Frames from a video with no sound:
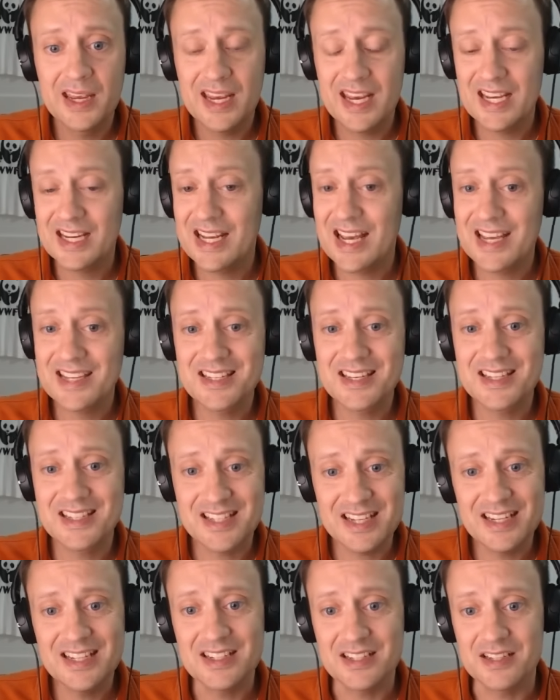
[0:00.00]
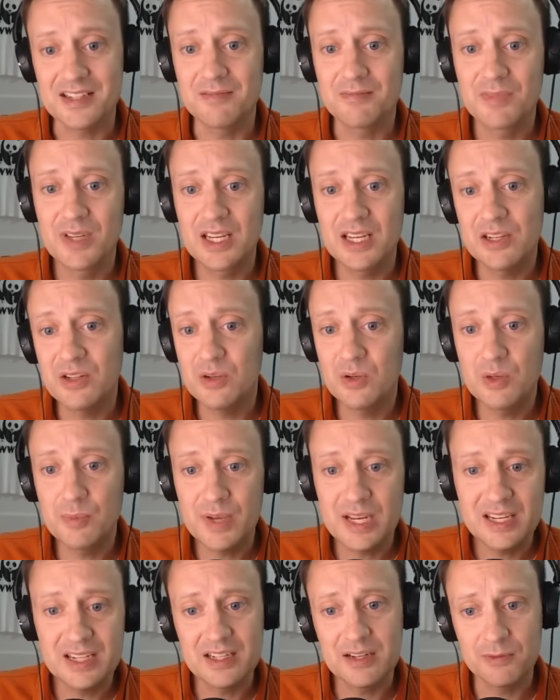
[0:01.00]
and as a citizen can do to
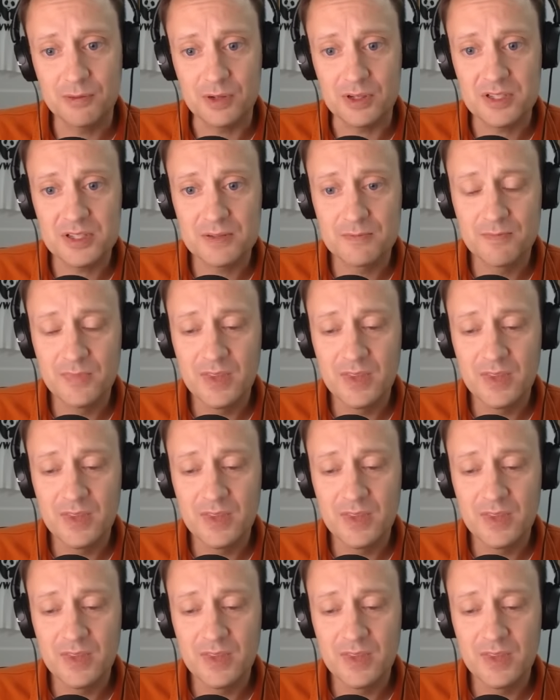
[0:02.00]
make a difference.